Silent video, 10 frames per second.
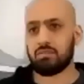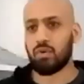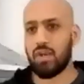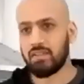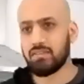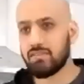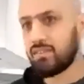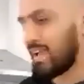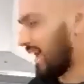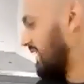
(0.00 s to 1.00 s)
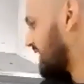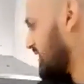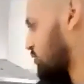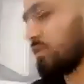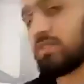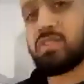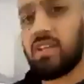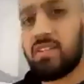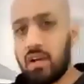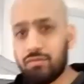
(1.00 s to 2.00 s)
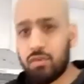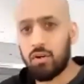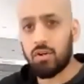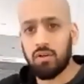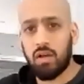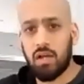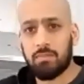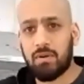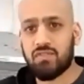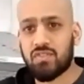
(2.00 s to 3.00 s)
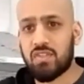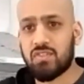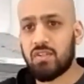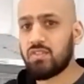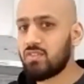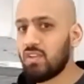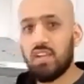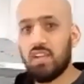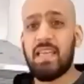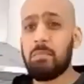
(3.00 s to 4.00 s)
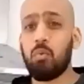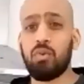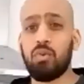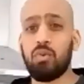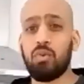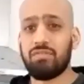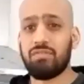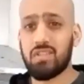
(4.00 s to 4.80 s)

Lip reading: Brilliant. And these quantities that I've got, brothers and sisters, they're more than enough.